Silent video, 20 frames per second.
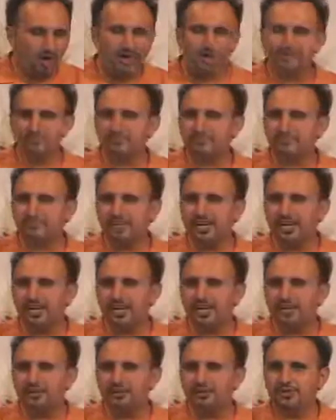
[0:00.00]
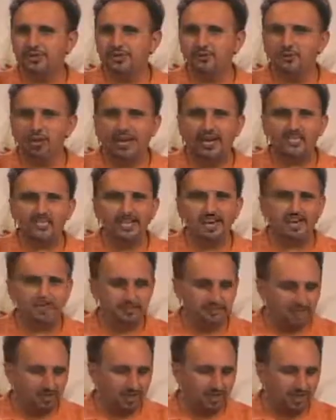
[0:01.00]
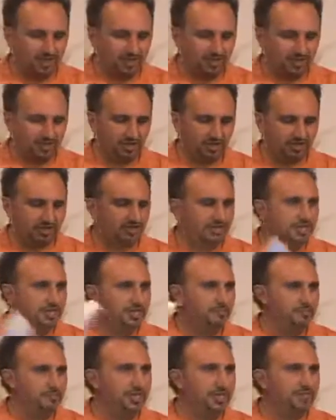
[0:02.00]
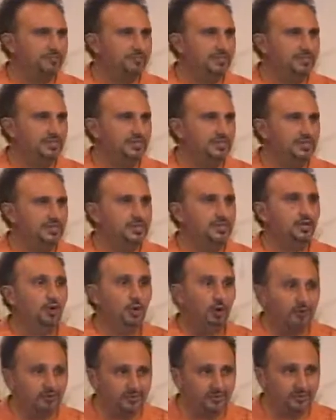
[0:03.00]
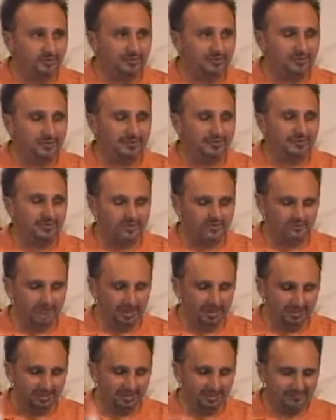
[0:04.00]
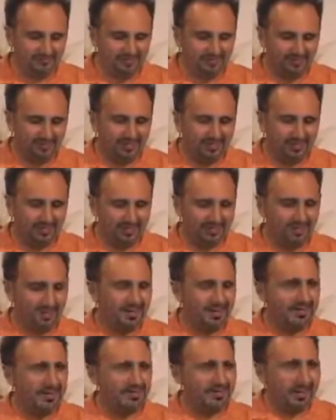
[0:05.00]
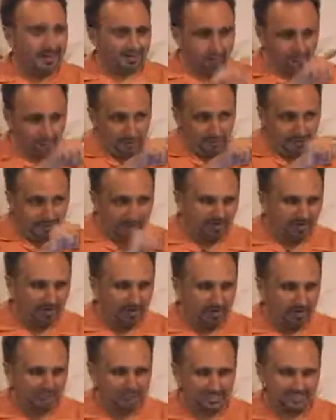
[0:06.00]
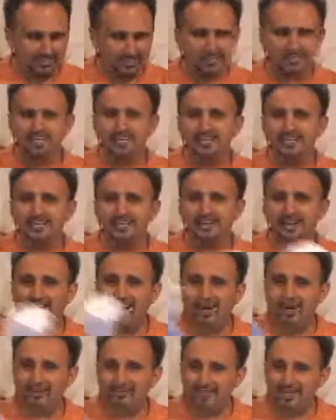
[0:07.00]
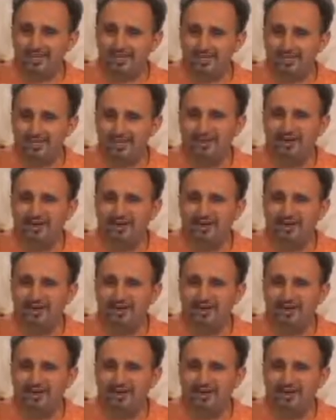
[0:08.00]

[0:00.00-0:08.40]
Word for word: want, uh, you can write down your question on a sheet of paper. Hopefully, we still have some left, uh, and put it in the box. Uh, these are the